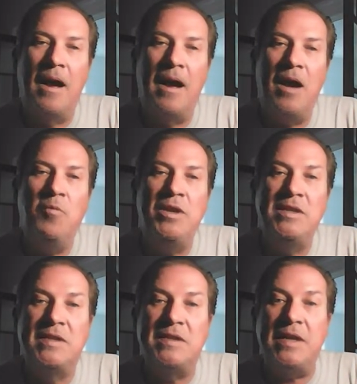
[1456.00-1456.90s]
I wouldn't
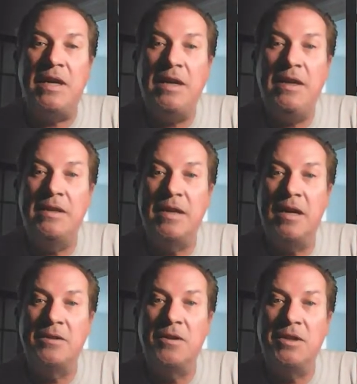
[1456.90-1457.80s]
see these
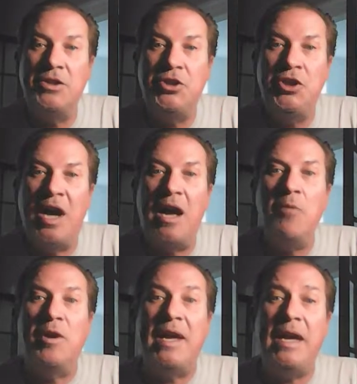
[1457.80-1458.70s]
guys audition. I
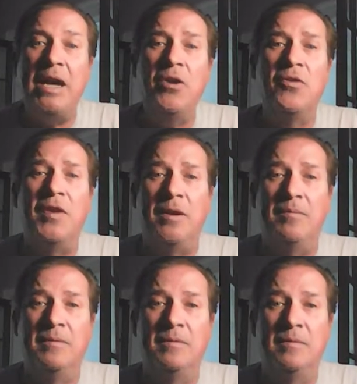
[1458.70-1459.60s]
would hear them
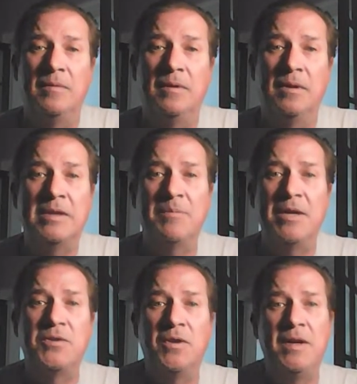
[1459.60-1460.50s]
because
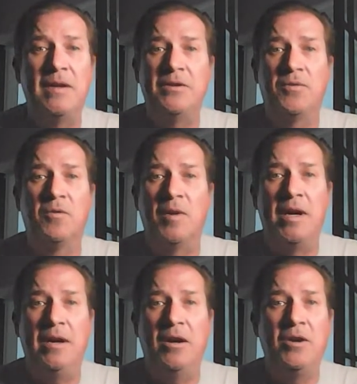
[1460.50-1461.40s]
everybody's going into the
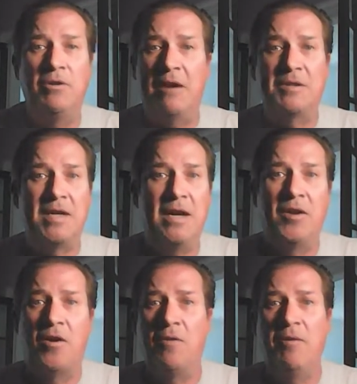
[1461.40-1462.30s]
doorway, and you're outside in
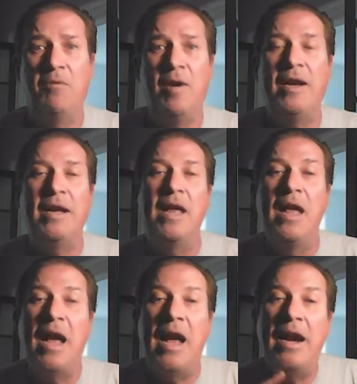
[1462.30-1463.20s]
the hallway waiting.
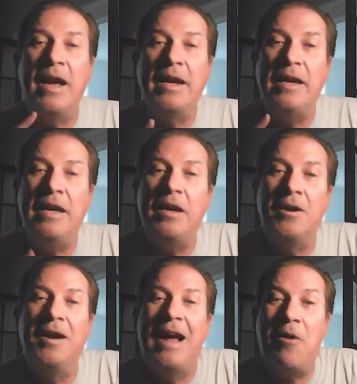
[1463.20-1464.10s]
And I could hear
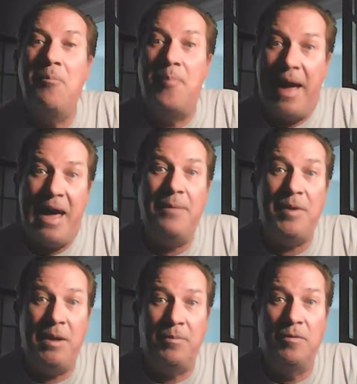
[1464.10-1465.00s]
how bad
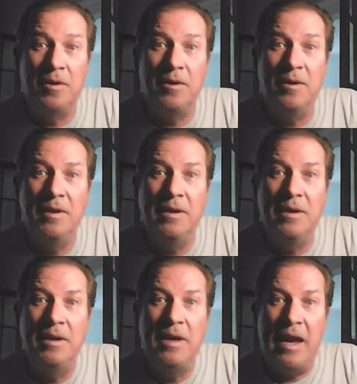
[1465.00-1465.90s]
people were
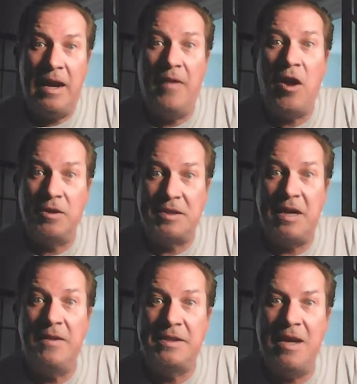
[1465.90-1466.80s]
and how they all
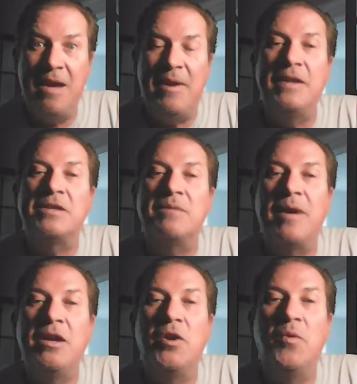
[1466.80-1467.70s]
sound the same. And then
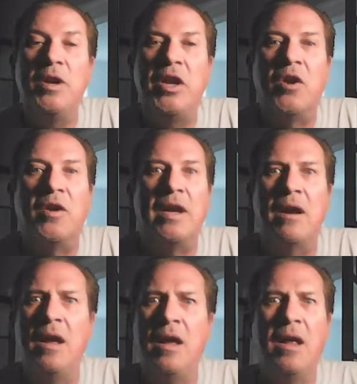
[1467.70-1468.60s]
somebody go in there and they
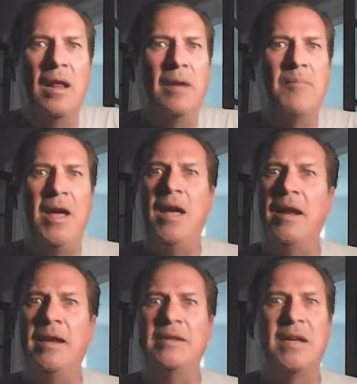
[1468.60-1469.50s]
like,
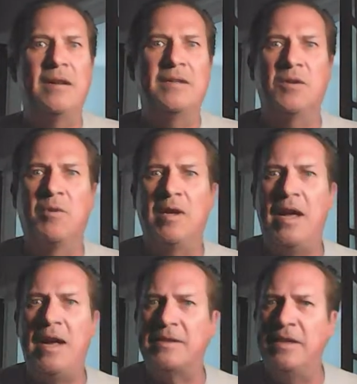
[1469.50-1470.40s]
man, he sounded so
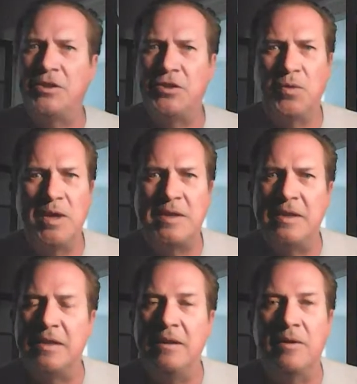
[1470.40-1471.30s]
relaxed and his
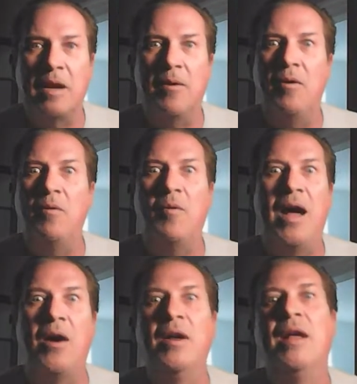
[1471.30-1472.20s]
choices. And it was like, oh,
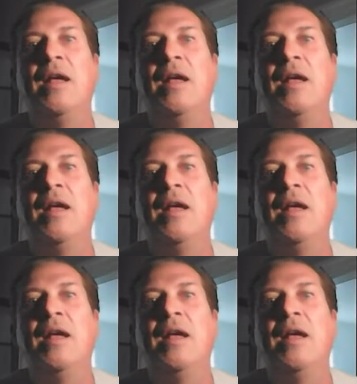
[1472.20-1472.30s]
wow.